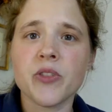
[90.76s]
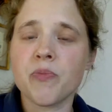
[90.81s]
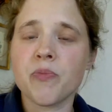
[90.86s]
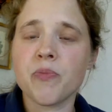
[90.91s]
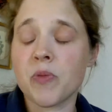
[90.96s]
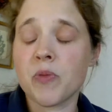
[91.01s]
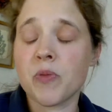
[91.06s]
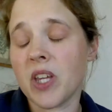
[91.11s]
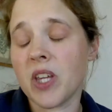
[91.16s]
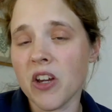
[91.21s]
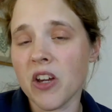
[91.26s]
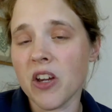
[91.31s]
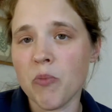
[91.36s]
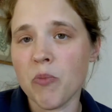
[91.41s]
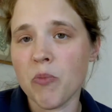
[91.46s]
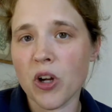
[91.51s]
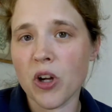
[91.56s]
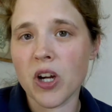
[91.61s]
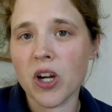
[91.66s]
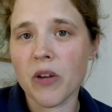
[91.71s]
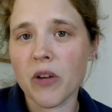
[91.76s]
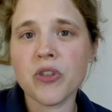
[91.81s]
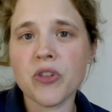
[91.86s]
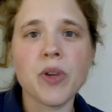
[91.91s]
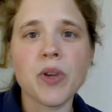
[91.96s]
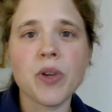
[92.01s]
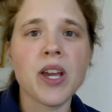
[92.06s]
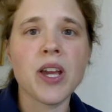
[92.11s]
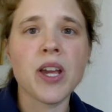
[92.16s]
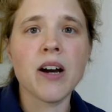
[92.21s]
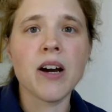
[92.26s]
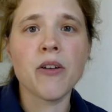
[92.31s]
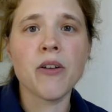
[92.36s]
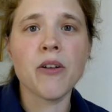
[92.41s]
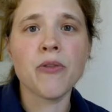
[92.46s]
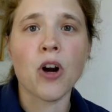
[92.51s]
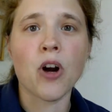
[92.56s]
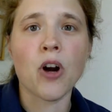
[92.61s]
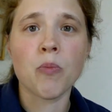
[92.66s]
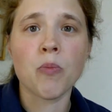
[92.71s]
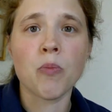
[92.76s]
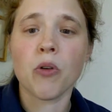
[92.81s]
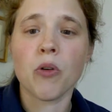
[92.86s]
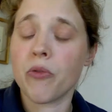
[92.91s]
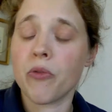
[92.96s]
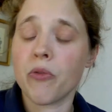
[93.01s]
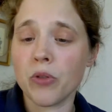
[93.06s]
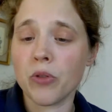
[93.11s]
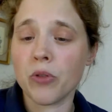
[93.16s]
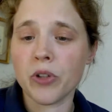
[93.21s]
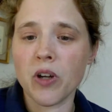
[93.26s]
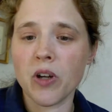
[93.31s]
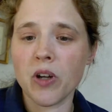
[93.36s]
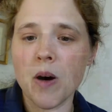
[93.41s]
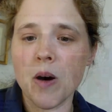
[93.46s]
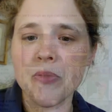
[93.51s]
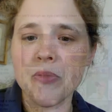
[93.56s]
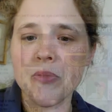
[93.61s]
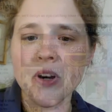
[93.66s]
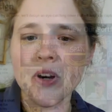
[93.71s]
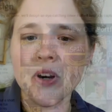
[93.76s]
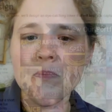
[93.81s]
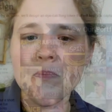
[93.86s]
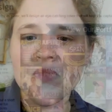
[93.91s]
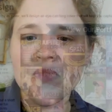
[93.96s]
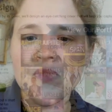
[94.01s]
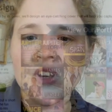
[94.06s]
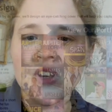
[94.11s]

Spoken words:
Speaking of book covers, we have our portfolio up there.